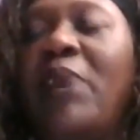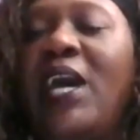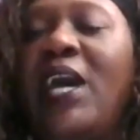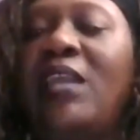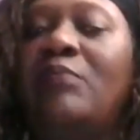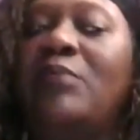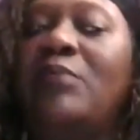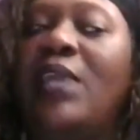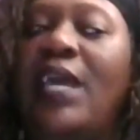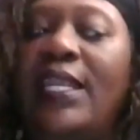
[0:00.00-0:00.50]

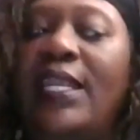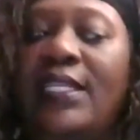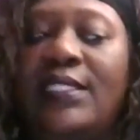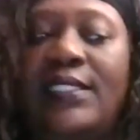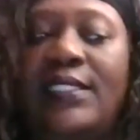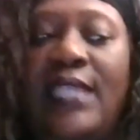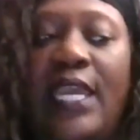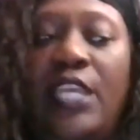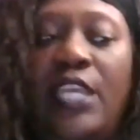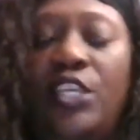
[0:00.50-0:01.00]
bottom line
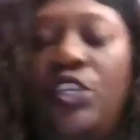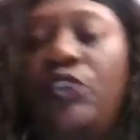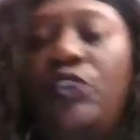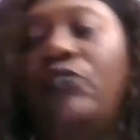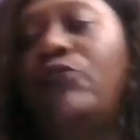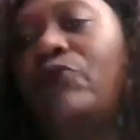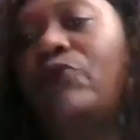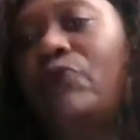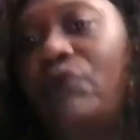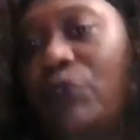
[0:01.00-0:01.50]
is that
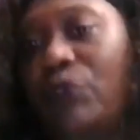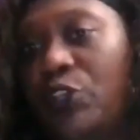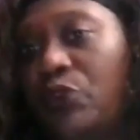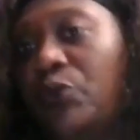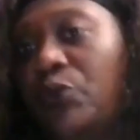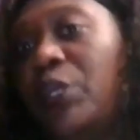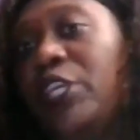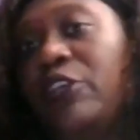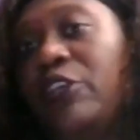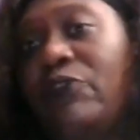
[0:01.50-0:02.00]
you feel
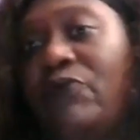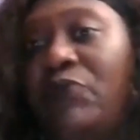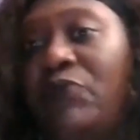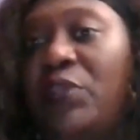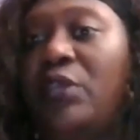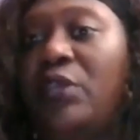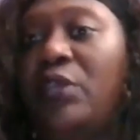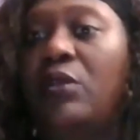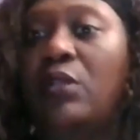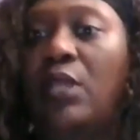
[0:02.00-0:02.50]
what you
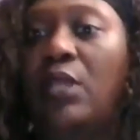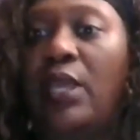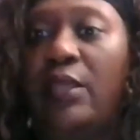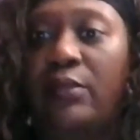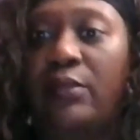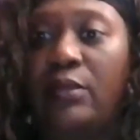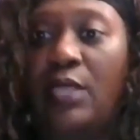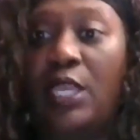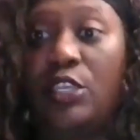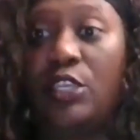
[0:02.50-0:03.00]
feel,
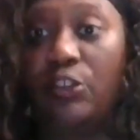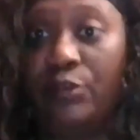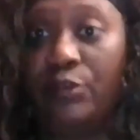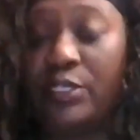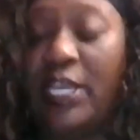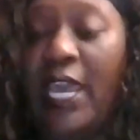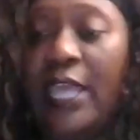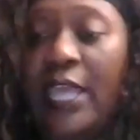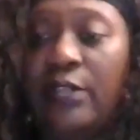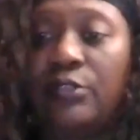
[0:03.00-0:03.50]
and you're
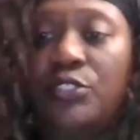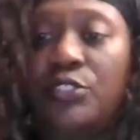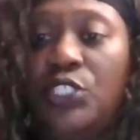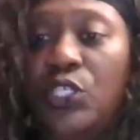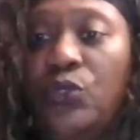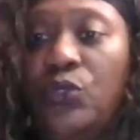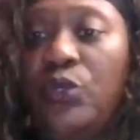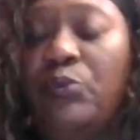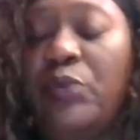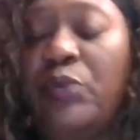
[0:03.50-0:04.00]
entitled
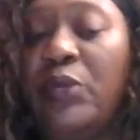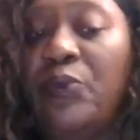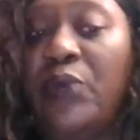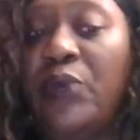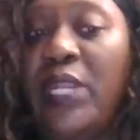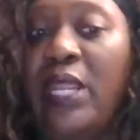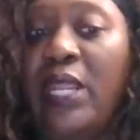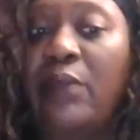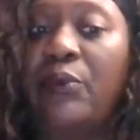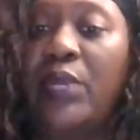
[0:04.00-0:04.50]
to it. But
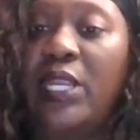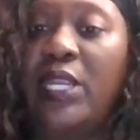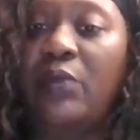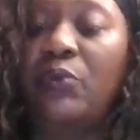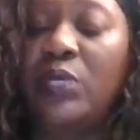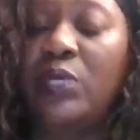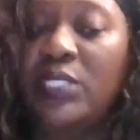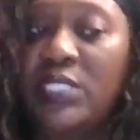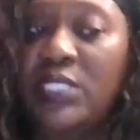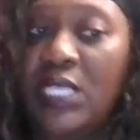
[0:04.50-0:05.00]
what I
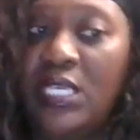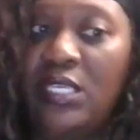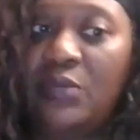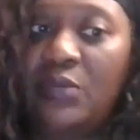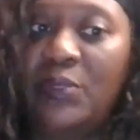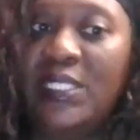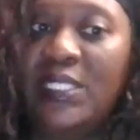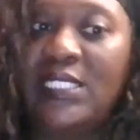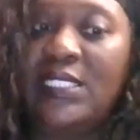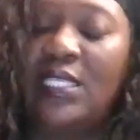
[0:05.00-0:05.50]
will tell
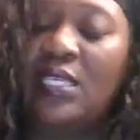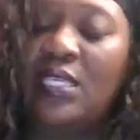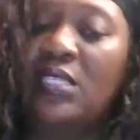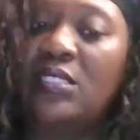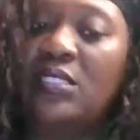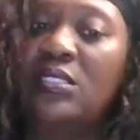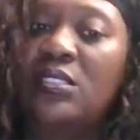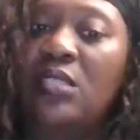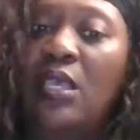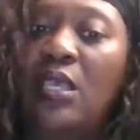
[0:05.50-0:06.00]
you is
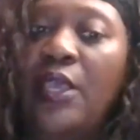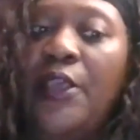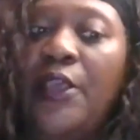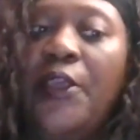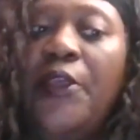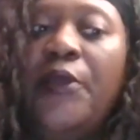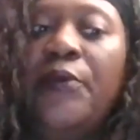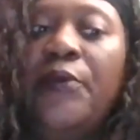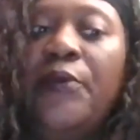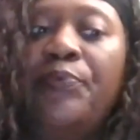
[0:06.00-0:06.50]
this:
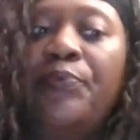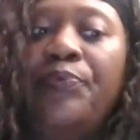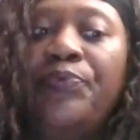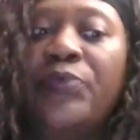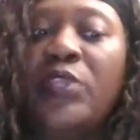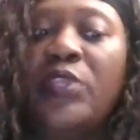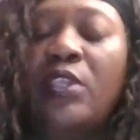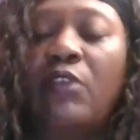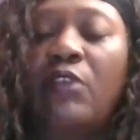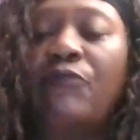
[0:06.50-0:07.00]

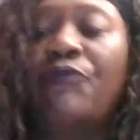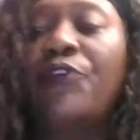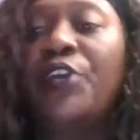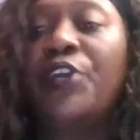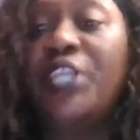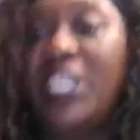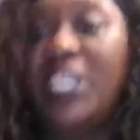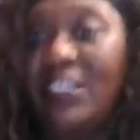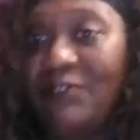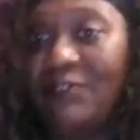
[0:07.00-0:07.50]

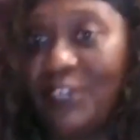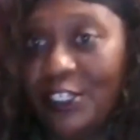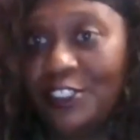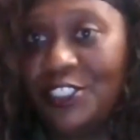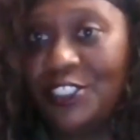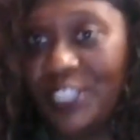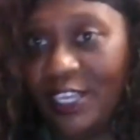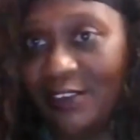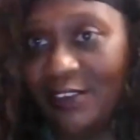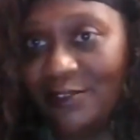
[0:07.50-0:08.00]
forgive
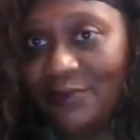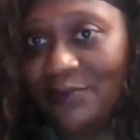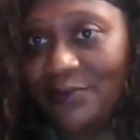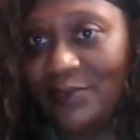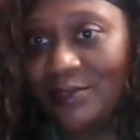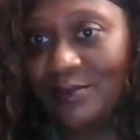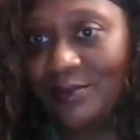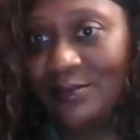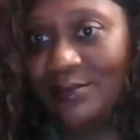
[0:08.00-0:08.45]
yourself,